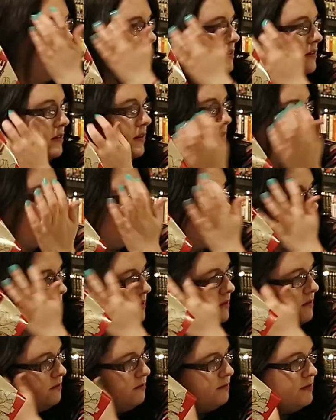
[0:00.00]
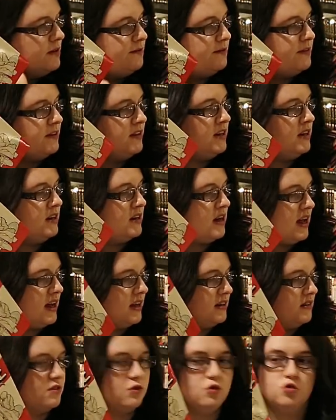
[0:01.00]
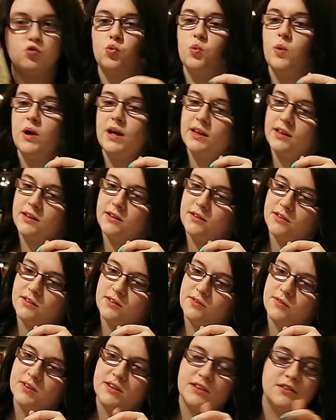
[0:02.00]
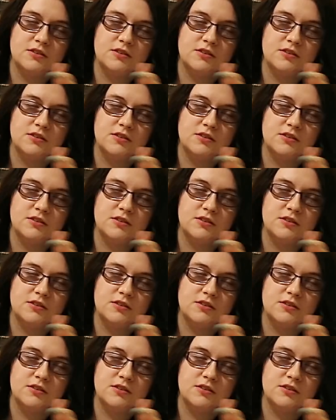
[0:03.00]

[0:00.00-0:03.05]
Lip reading: So that's 15 and 12.